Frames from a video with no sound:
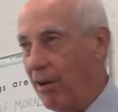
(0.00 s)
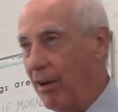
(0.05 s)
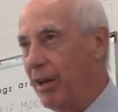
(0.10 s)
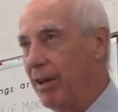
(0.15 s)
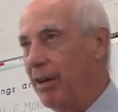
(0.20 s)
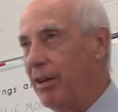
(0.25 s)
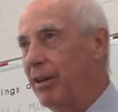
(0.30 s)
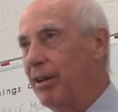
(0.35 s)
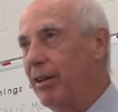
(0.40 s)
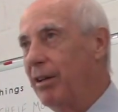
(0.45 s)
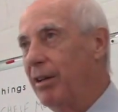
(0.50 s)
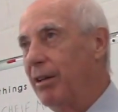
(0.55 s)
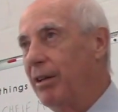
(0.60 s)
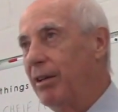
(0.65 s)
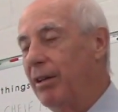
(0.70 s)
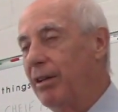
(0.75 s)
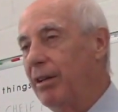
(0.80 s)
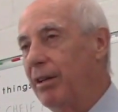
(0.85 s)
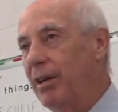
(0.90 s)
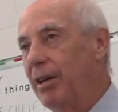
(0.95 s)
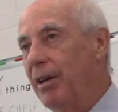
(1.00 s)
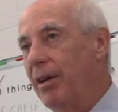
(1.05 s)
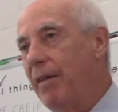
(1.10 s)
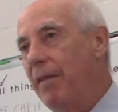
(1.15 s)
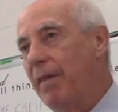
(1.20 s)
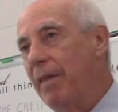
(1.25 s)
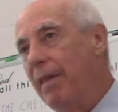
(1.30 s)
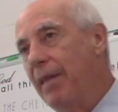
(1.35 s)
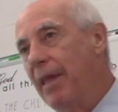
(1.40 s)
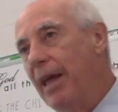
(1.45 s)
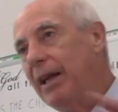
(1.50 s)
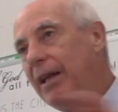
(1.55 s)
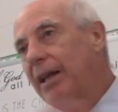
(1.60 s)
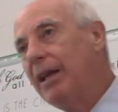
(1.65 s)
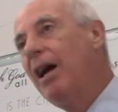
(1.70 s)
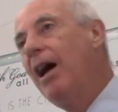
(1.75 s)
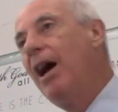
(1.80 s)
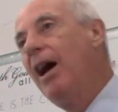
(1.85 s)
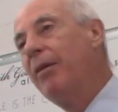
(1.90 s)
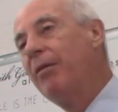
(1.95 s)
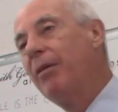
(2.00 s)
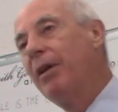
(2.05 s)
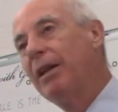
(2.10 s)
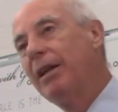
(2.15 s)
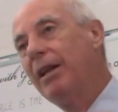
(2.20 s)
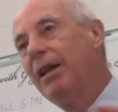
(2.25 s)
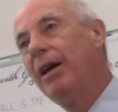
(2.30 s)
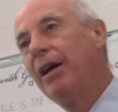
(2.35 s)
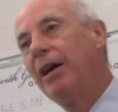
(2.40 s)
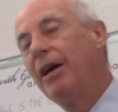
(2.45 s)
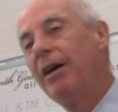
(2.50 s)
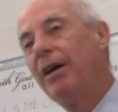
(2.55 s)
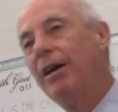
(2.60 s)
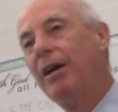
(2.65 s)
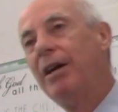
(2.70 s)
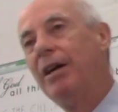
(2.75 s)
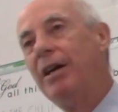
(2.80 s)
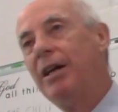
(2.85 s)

it. That guy right there,